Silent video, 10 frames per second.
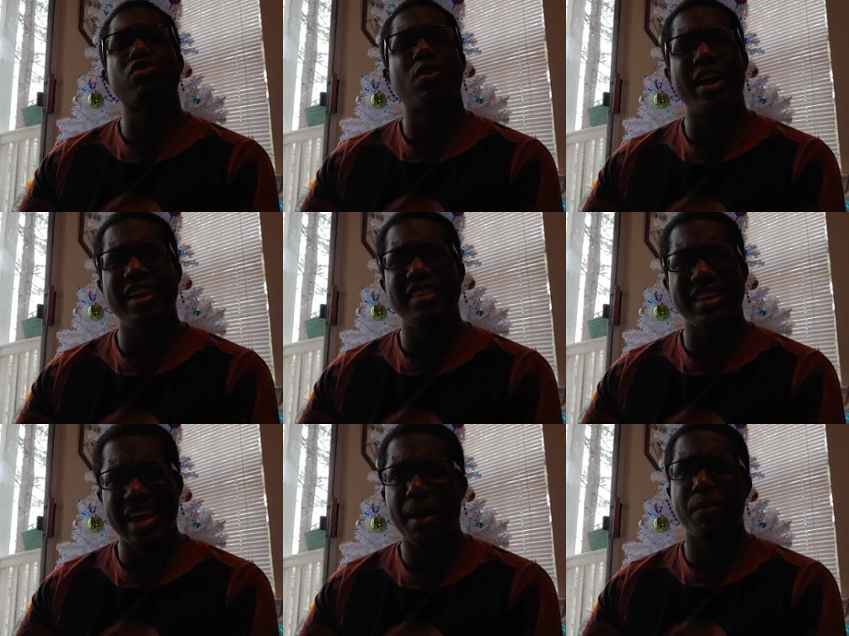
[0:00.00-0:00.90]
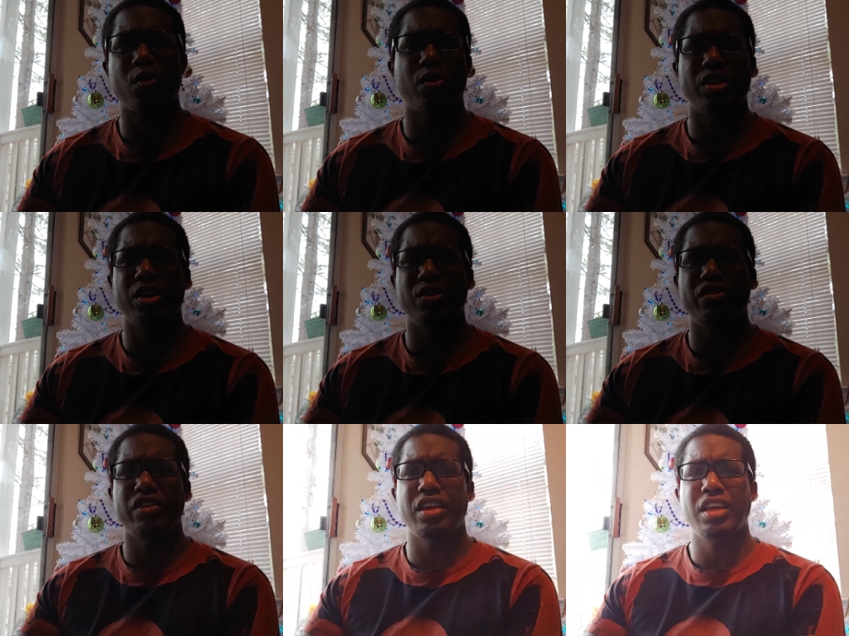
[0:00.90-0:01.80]
trining the Capricorn
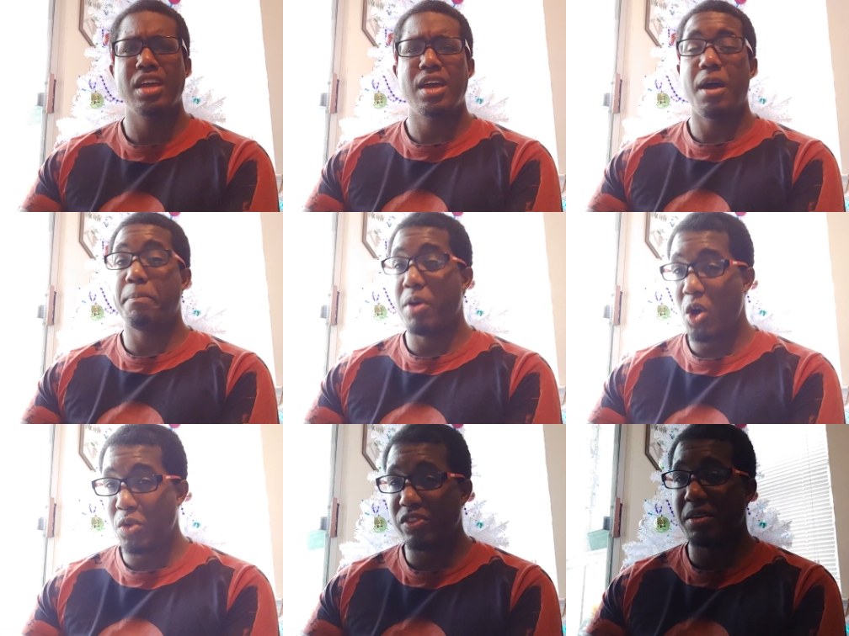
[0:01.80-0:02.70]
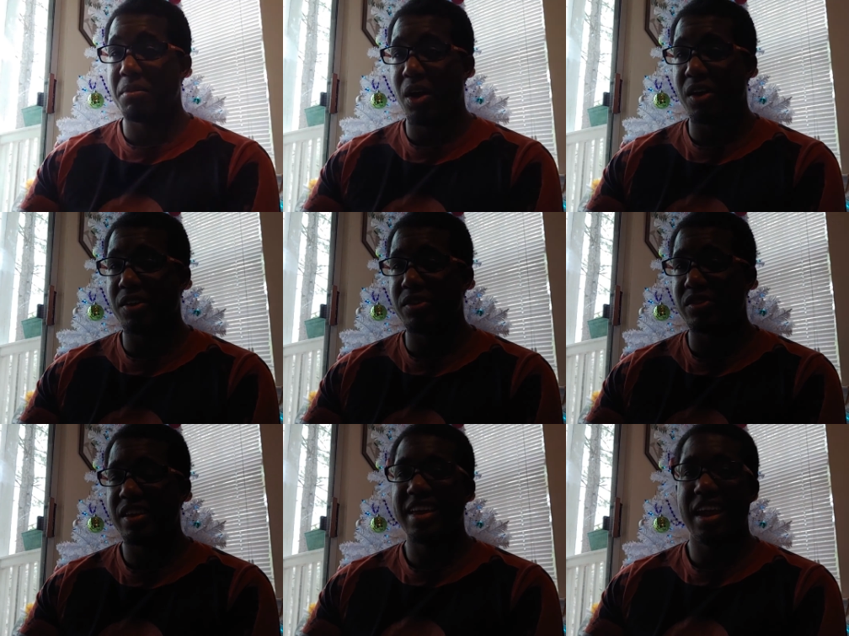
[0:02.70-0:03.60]
energy, opposing
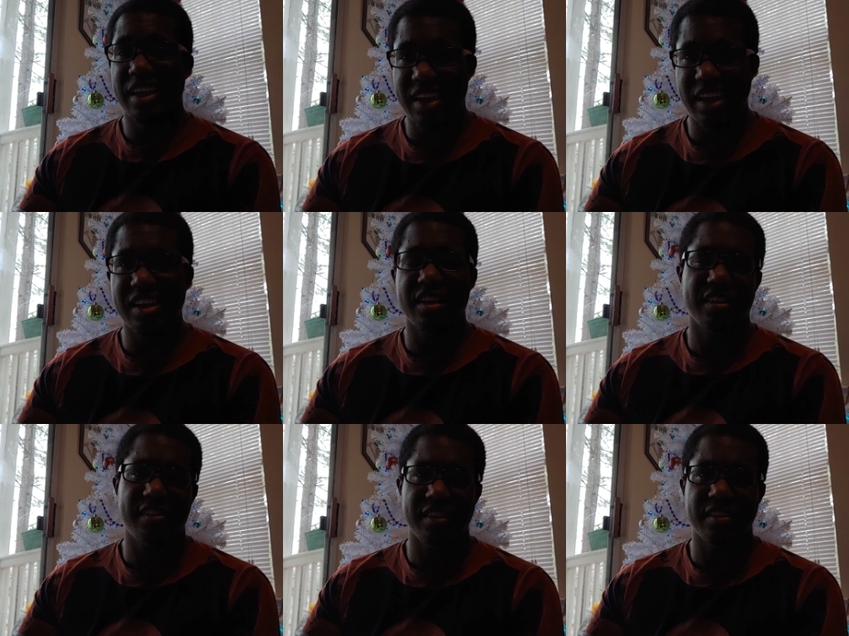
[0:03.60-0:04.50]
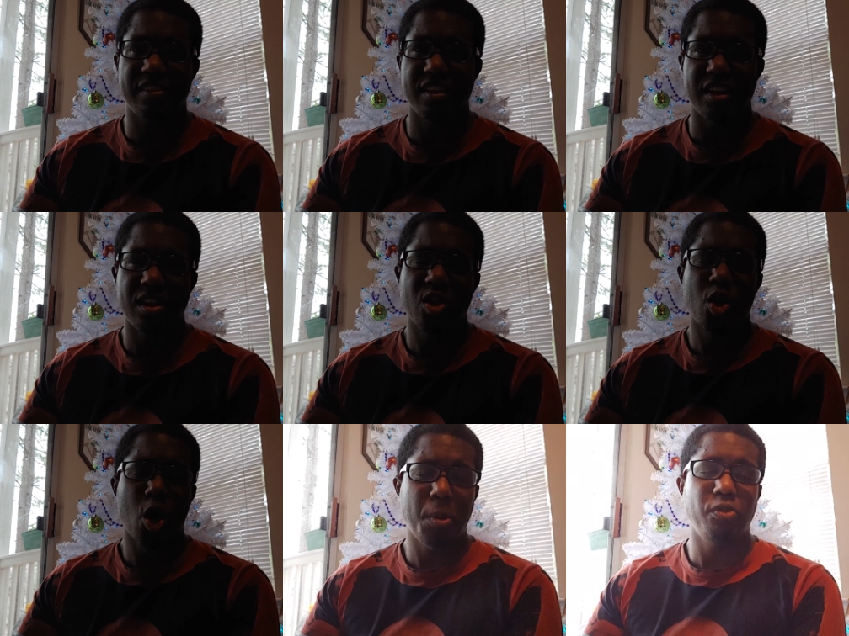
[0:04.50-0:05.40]
Mars and quincunxing the sun.
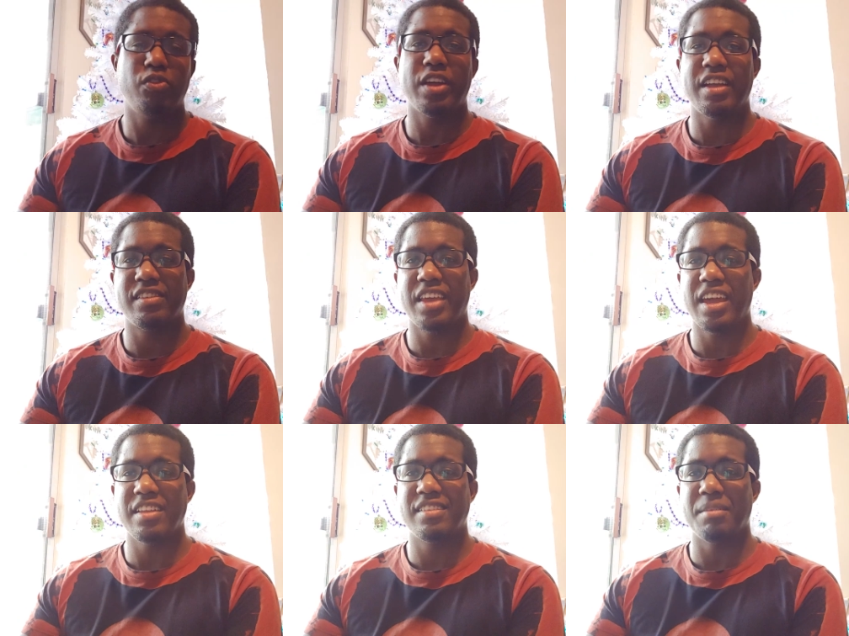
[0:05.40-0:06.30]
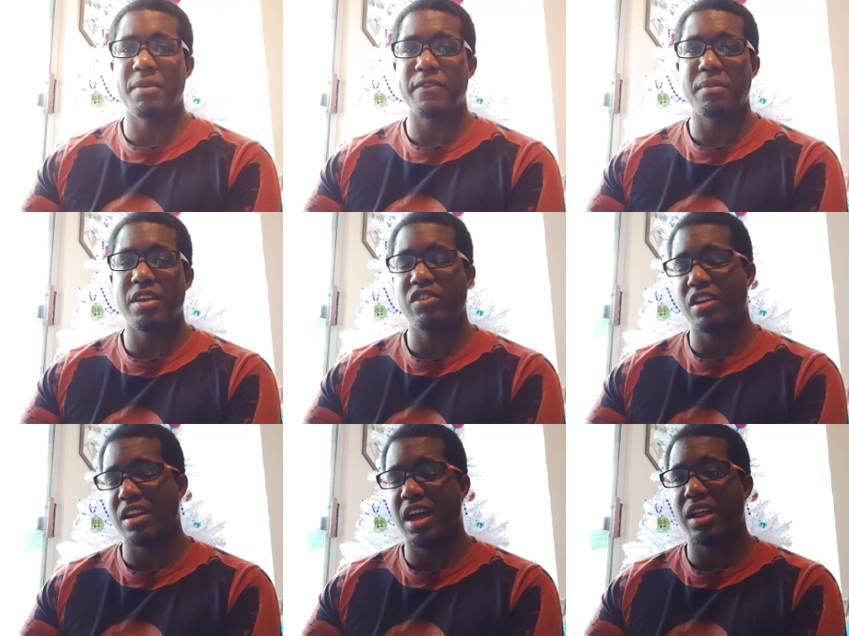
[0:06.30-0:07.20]
Hope that you guys gained some
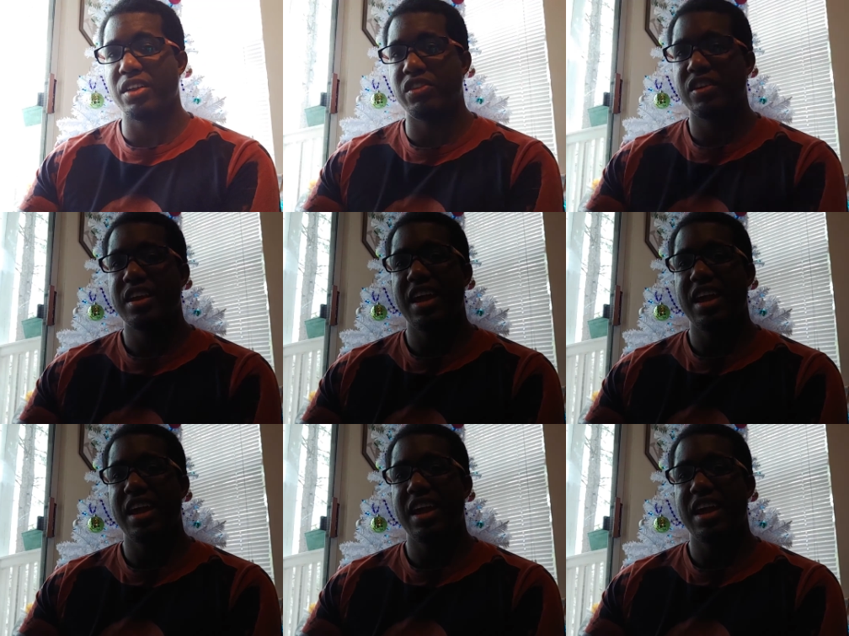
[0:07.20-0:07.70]
information and knowledge